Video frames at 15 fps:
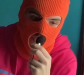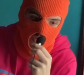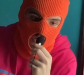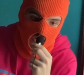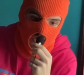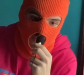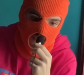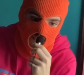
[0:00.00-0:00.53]

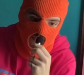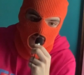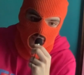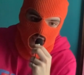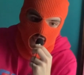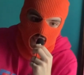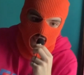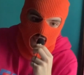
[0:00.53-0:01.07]

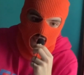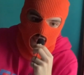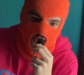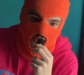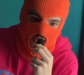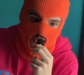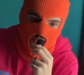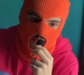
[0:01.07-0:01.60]

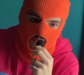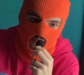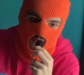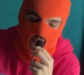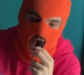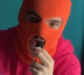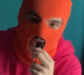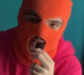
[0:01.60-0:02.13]

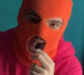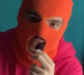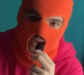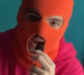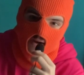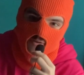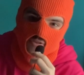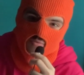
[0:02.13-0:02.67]
I think
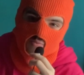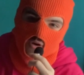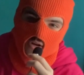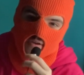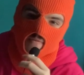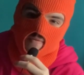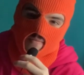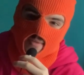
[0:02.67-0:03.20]
IRYS
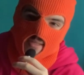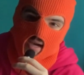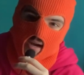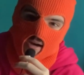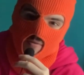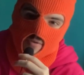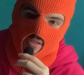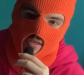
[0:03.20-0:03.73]
running from
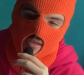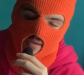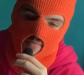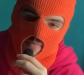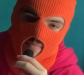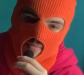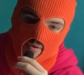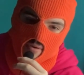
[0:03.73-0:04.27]
SYRE was
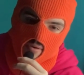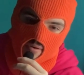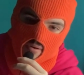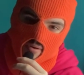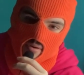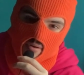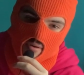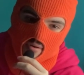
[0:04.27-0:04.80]
him
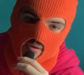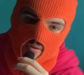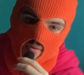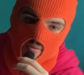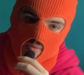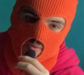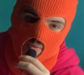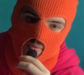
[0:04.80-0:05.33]

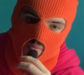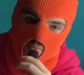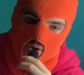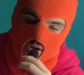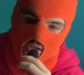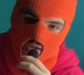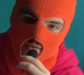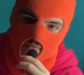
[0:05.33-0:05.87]

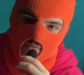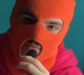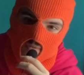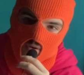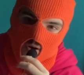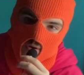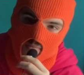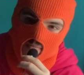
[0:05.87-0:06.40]
running
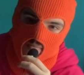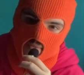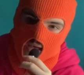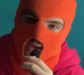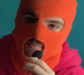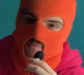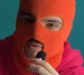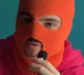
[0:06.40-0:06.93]
from
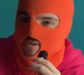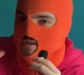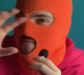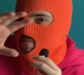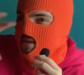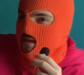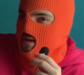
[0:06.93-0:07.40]
that music being